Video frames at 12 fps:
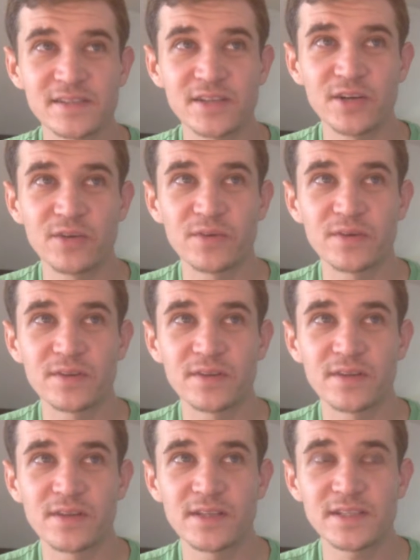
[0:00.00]
you know,
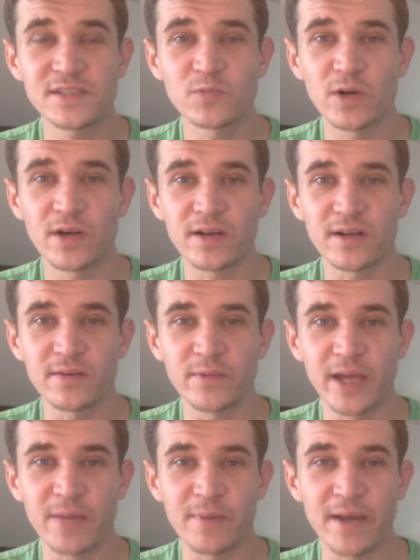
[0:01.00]
this is where we
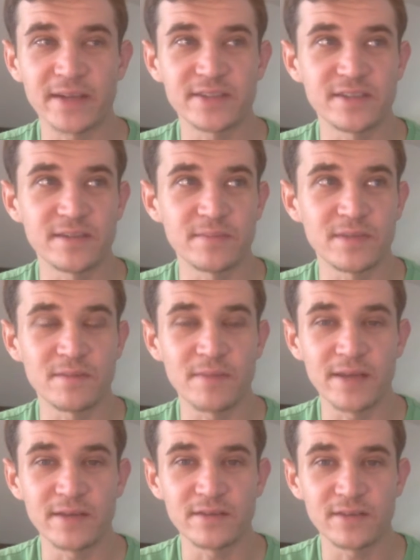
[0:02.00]
get back to the
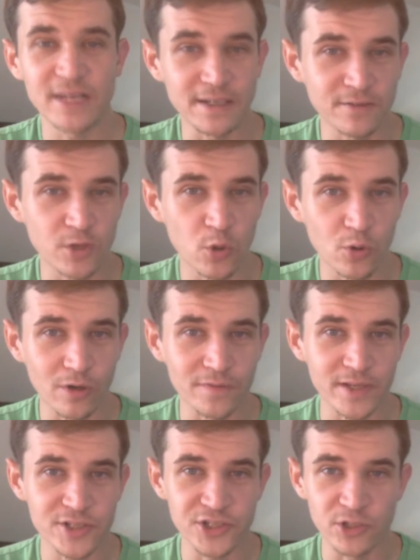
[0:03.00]
main kind of core of
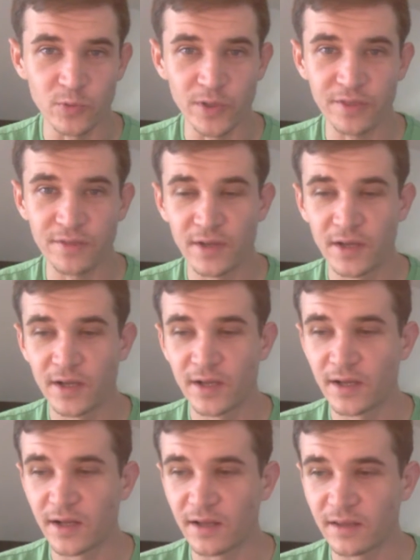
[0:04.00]
the issue with
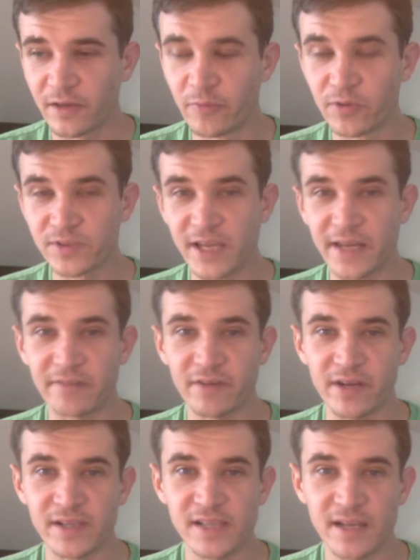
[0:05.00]
liberals getting
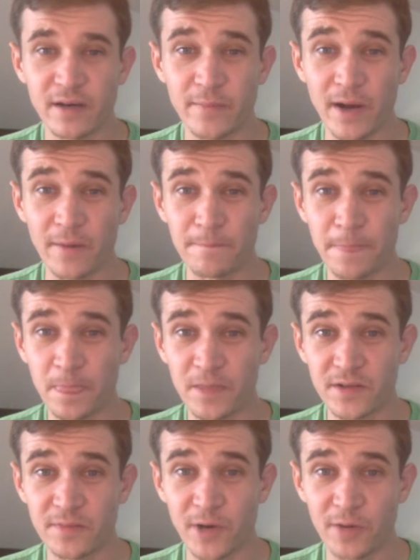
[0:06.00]
very excited about
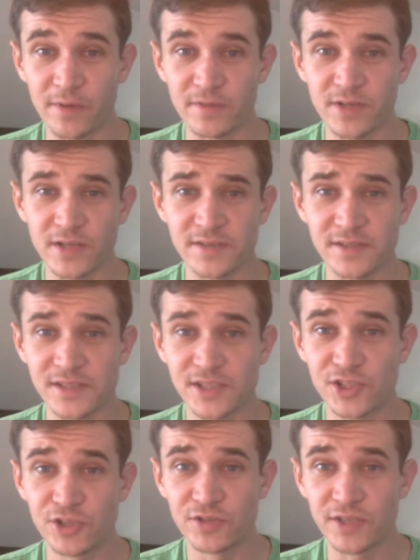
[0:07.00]
the Department of Justice
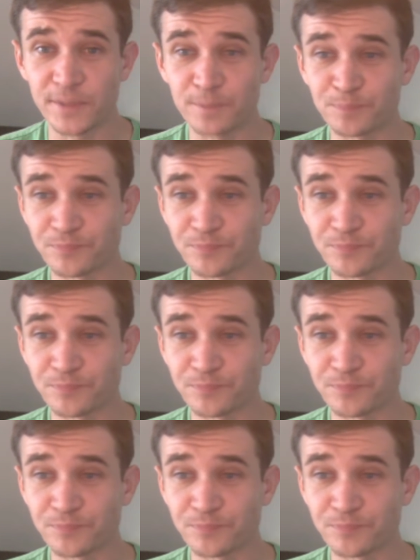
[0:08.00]
choosing